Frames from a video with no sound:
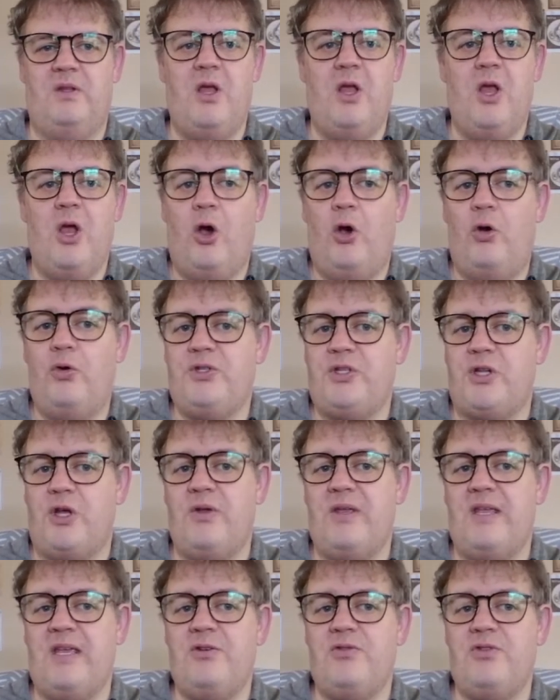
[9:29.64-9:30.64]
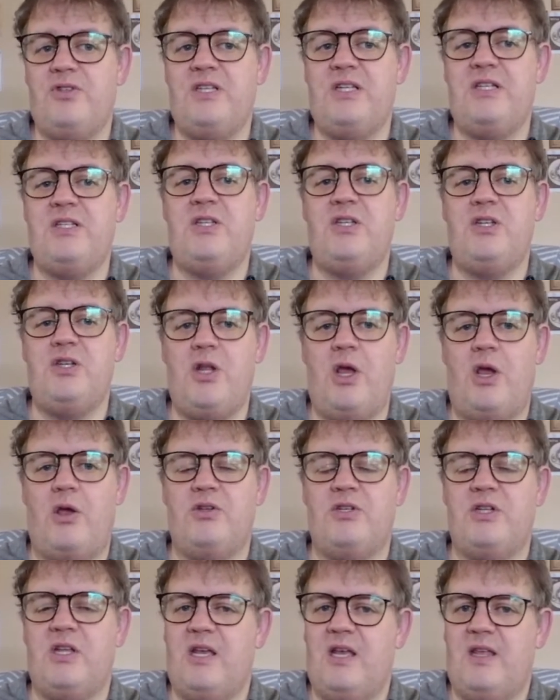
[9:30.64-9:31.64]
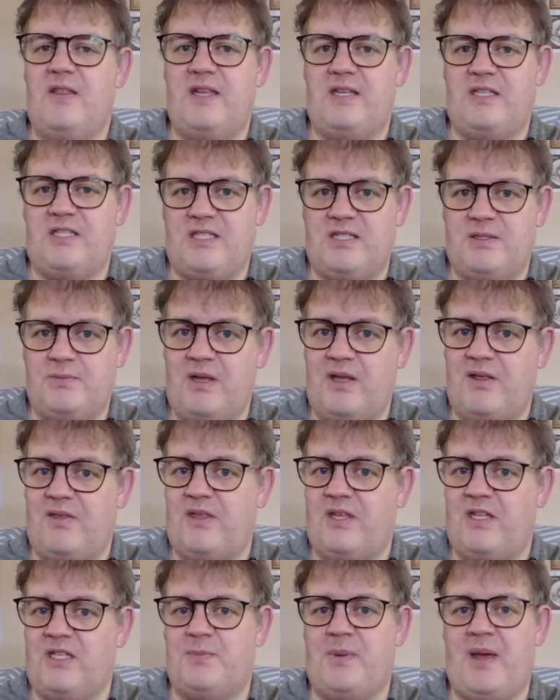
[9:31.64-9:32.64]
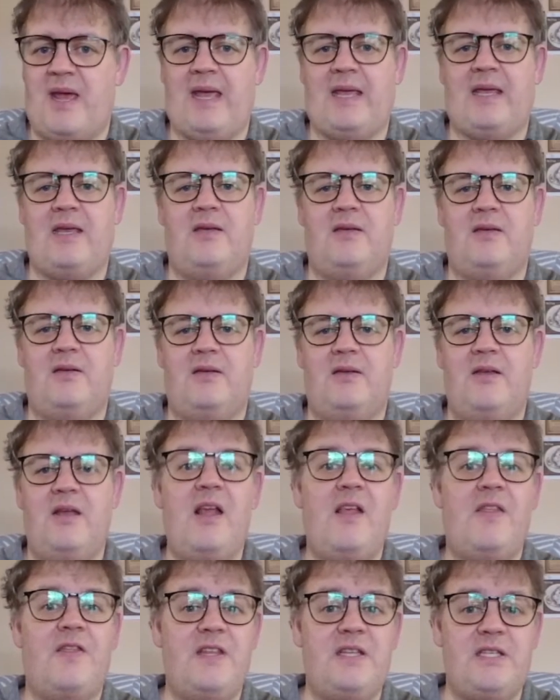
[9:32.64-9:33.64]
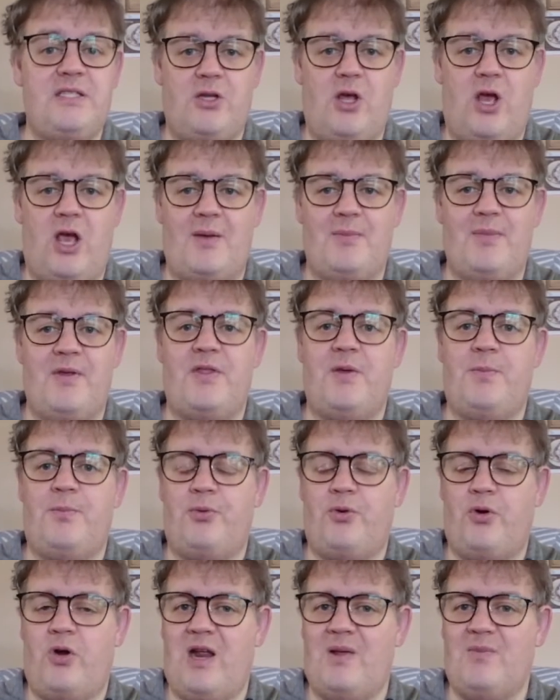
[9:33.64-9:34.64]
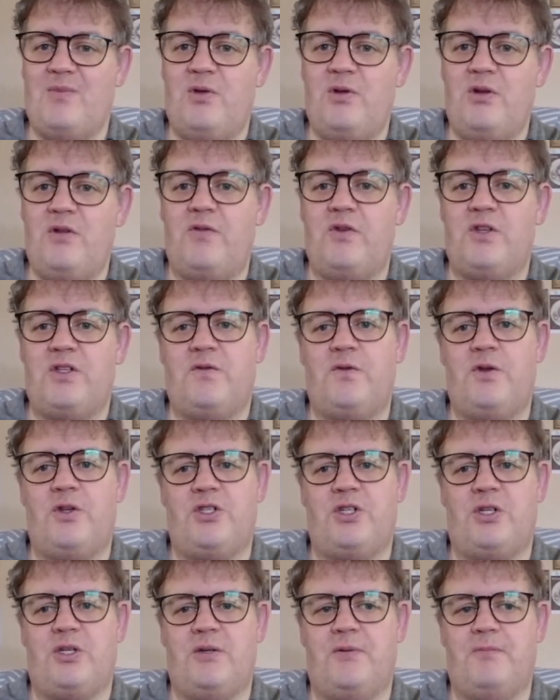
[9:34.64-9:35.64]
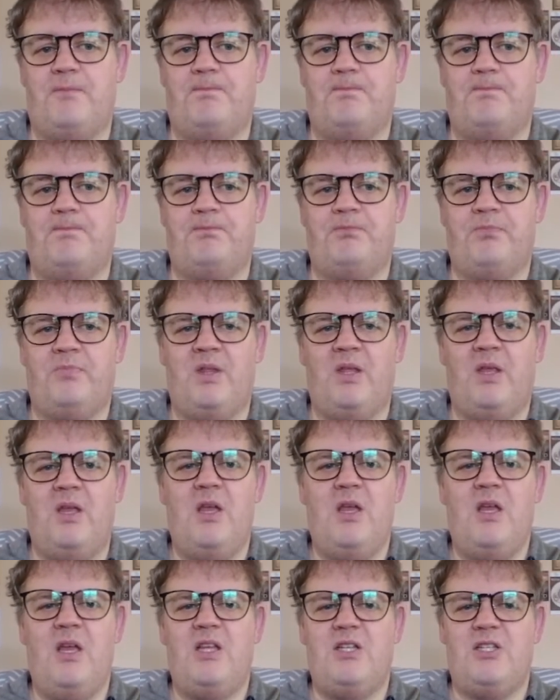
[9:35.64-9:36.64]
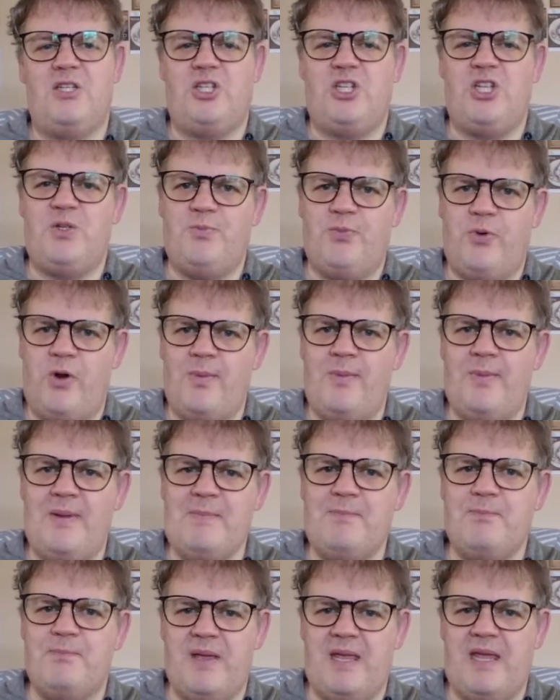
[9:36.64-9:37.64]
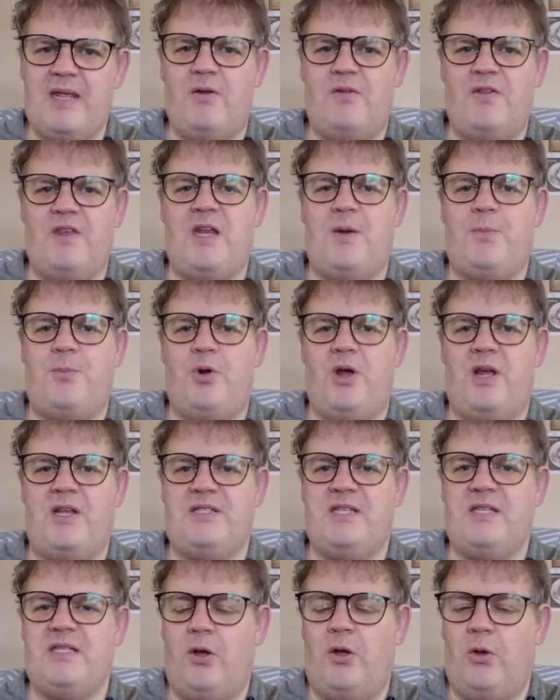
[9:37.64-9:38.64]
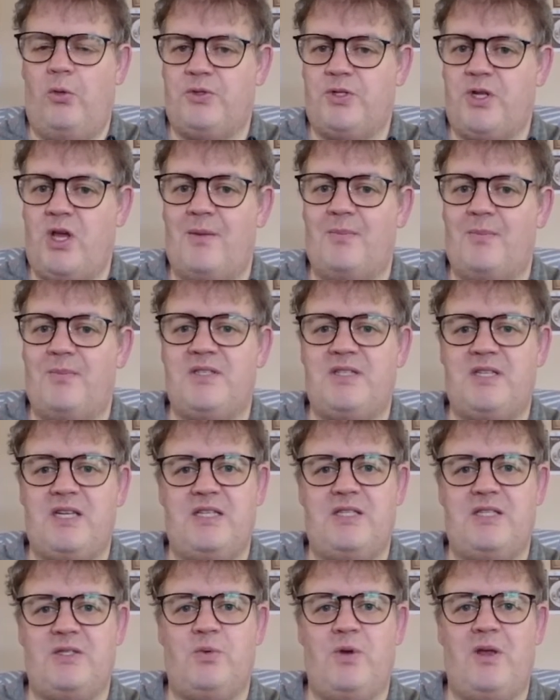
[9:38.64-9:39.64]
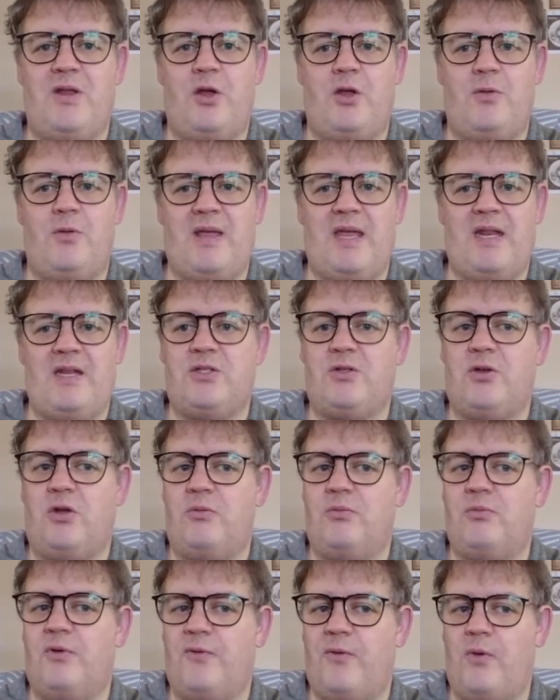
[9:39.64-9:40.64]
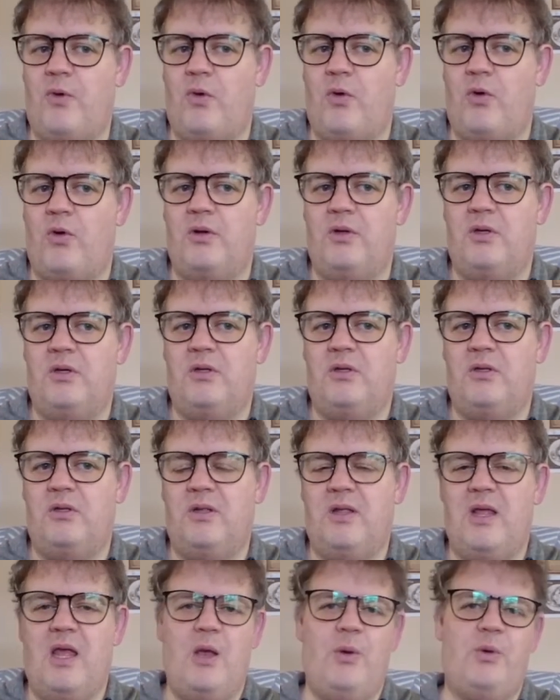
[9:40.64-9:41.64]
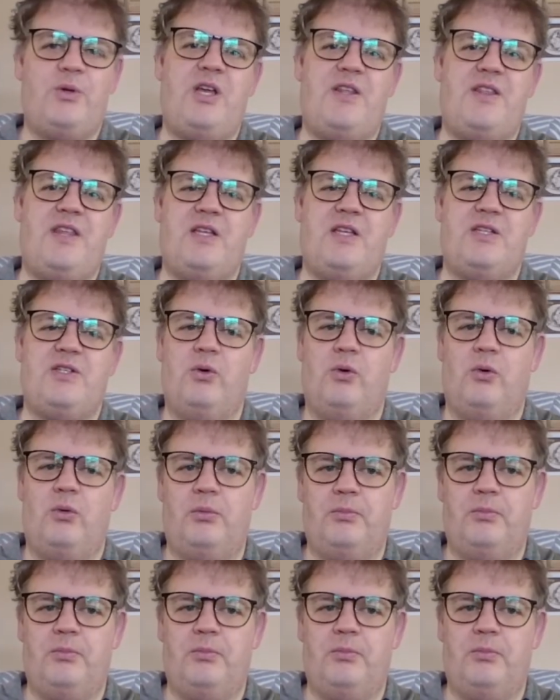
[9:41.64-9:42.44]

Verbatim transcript: Also, interesting to note that Smith is back, this time the Prime Universe version. So she's probably been on the Enterprise this whole time, since Where No Man Has Gone Before, which I think is cool.